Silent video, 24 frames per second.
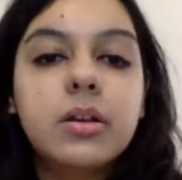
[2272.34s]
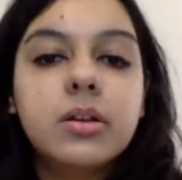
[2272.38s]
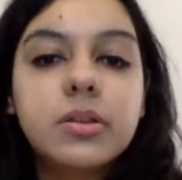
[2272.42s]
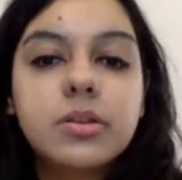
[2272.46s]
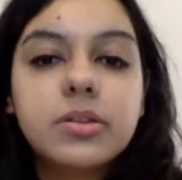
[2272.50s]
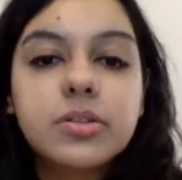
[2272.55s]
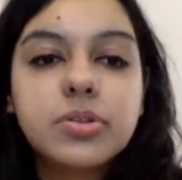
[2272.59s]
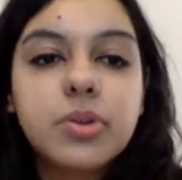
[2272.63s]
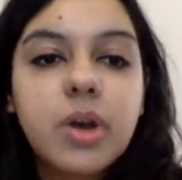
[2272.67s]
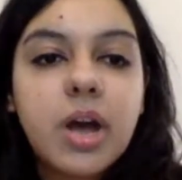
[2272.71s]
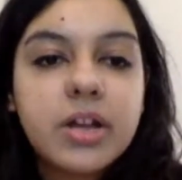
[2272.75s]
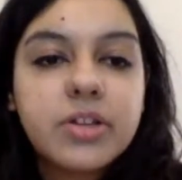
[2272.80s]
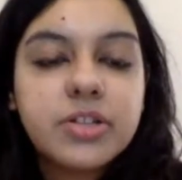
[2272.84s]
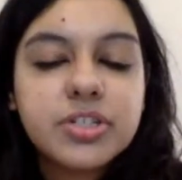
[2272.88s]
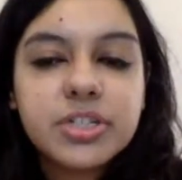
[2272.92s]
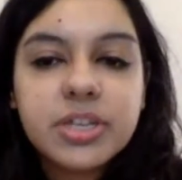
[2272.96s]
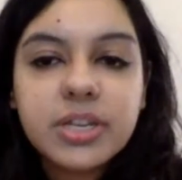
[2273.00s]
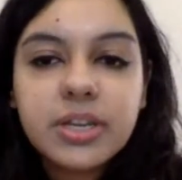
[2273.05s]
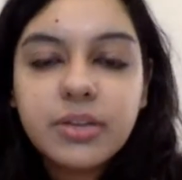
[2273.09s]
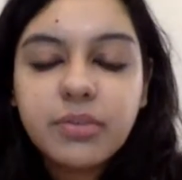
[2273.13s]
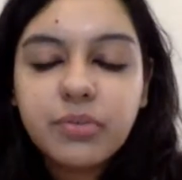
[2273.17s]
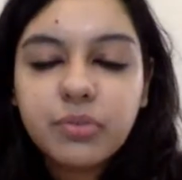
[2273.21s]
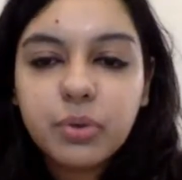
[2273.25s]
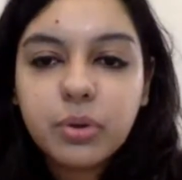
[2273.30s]
So
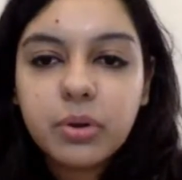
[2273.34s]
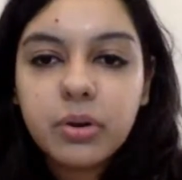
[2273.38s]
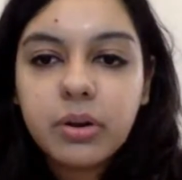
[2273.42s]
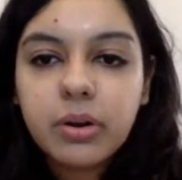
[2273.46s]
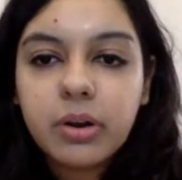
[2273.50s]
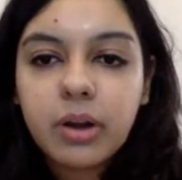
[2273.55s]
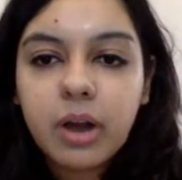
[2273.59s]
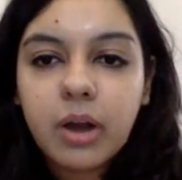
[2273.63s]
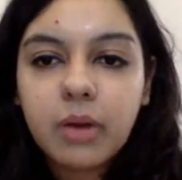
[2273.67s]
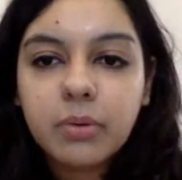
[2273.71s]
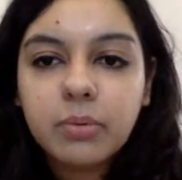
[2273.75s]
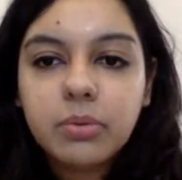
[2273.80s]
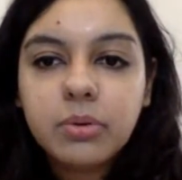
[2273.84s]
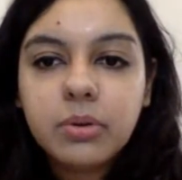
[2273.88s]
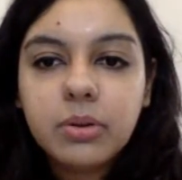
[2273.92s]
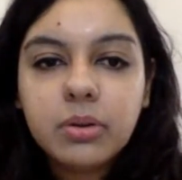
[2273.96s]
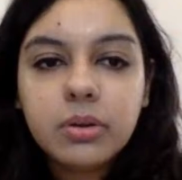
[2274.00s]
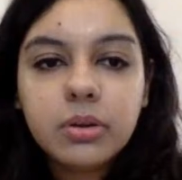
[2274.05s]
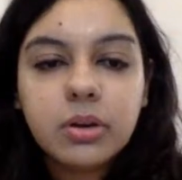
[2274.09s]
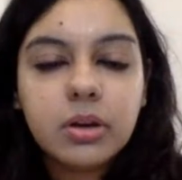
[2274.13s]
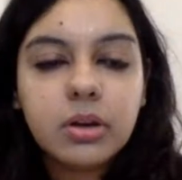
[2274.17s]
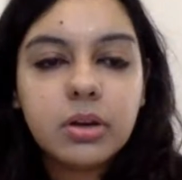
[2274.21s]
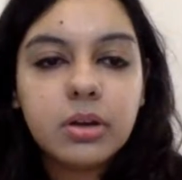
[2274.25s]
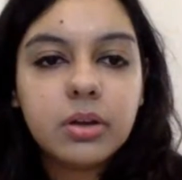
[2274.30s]
Anjali, if you're around,
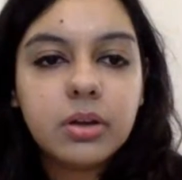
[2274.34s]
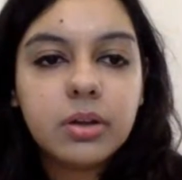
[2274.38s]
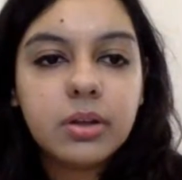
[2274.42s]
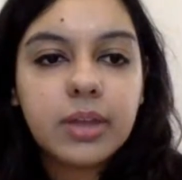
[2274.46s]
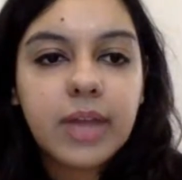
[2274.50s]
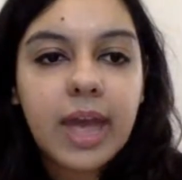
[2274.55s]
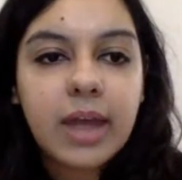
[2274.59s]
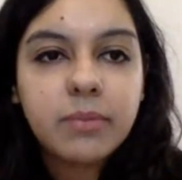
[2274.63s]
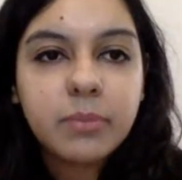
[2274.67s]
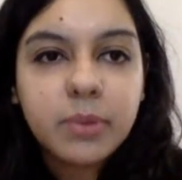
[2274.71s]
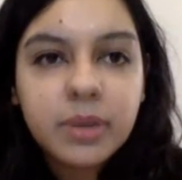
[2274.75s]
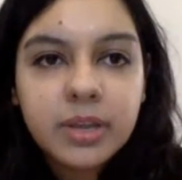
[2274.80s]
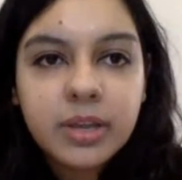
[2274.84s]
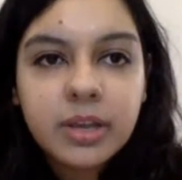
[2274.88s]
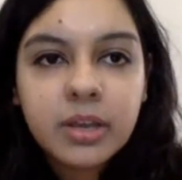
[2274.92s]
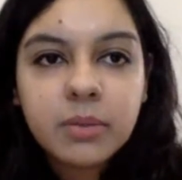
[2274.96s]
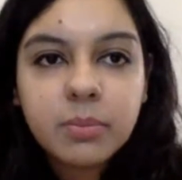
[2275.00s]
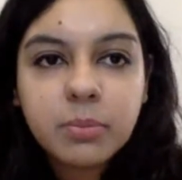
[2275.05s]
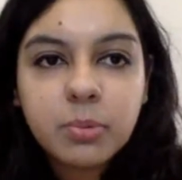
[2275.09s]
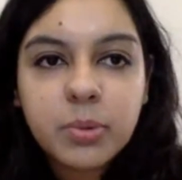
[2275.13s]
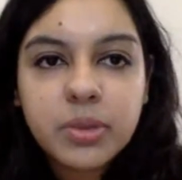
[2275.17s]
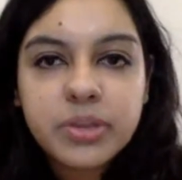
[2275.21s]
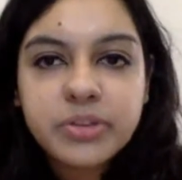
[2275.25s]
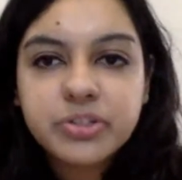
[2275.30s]
can we take
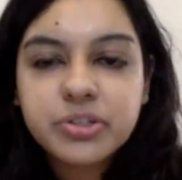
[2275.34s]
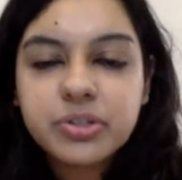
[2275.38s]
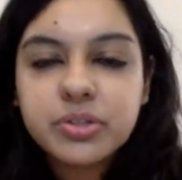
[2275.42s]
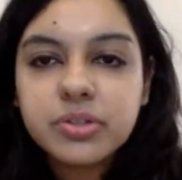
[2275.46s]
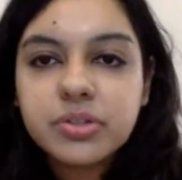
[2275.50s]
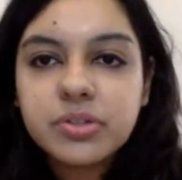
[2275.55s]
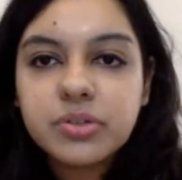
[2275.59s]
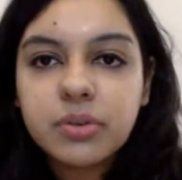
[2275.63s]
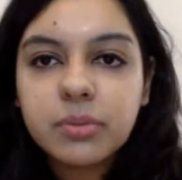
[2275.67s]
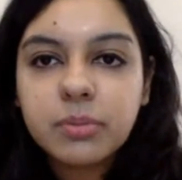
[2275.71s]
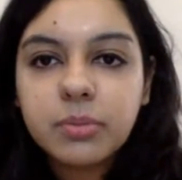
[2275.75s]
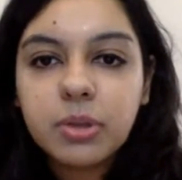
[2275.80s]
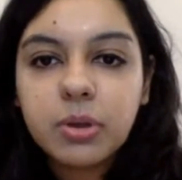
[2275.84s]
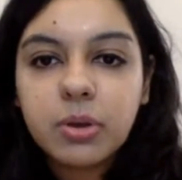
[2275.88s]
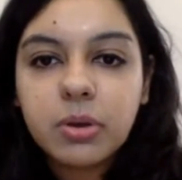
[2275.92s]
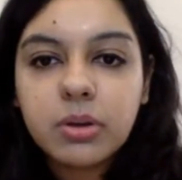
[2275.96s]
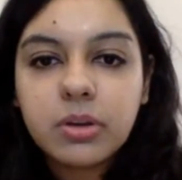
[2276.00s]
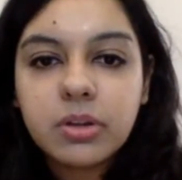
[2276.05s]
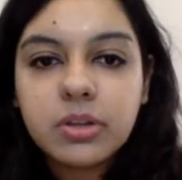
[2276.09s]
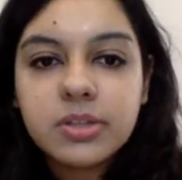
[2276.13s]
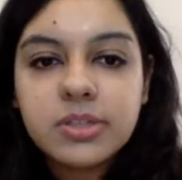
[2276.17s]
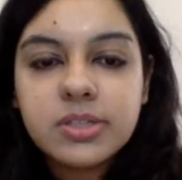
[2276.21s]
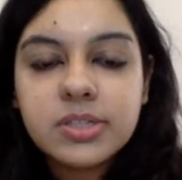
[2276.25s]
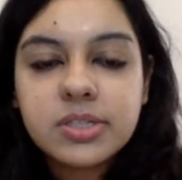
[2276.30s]
up questions from the
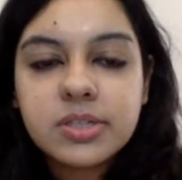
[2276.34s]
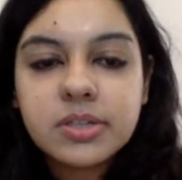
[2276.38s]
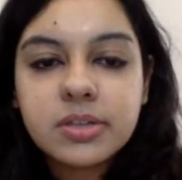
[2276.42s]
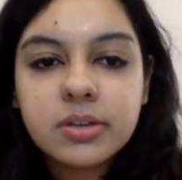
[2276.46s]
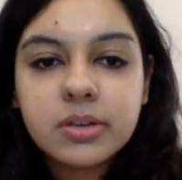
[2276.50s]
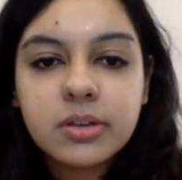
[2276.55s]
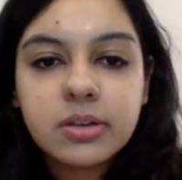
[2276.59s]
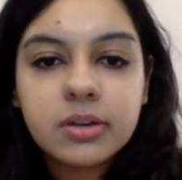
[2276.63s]
audience?